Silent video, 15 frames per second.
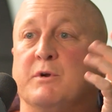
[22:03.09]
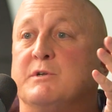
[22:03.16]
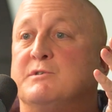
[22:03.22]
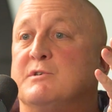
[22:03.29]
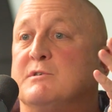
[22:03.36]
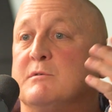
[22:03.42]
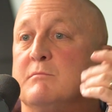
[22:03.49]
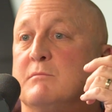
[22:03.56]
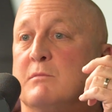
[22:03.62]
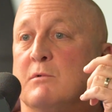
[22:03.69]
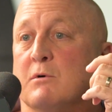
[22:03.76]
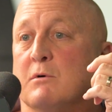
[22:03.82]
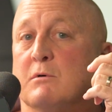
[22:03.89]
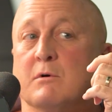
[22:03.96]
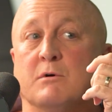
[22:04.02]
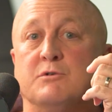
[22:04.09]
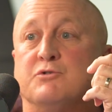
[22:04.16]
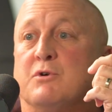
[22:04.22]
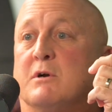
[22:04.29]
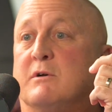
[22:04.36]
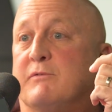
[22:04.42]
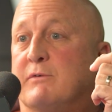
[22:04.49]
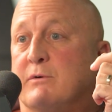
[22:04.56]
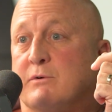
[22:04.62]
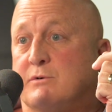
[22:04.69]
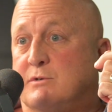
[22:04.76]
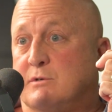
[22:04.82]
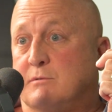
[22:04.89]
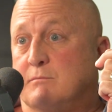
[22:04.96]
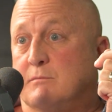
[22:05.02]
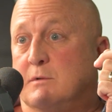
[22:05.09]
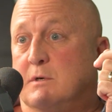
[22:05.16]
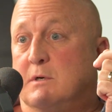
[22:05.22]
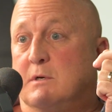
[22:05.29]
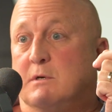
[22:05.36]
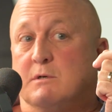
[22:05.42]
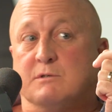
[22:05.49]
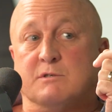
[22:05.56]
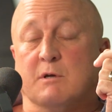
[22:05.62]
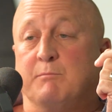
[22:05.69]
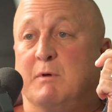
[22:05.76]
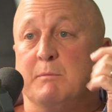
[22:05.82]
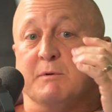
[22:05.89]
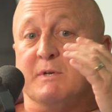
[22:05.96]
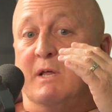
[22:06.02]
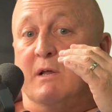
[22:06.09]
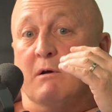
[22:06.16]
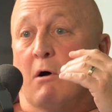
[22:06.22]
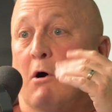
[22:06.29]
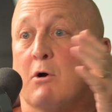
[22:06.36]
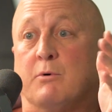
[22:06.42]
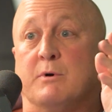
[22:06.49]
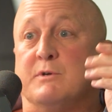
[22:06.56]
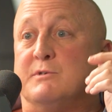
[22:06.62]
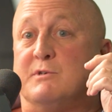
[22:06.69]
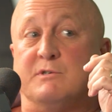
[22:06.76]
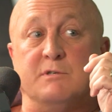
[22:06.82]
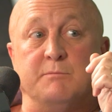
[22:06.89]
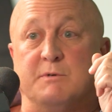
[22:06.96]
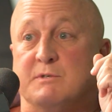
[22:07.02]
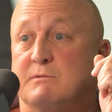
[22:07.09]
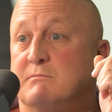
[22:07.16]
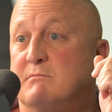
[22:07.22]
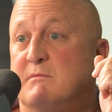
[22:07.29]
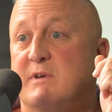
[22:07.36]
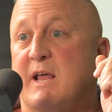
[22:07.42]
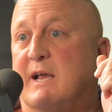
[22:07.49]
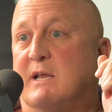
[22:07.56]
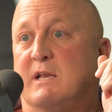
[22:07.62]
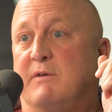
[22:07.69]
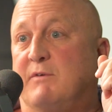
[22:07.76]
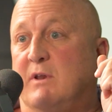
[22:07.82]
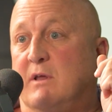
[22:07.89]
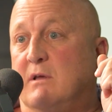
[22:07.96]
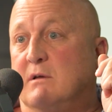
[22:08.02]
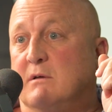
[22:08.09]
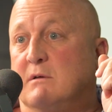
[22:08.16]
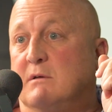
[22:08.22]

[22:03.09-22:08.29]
criticism or constructive criticism. Some people take all criticism as negativity.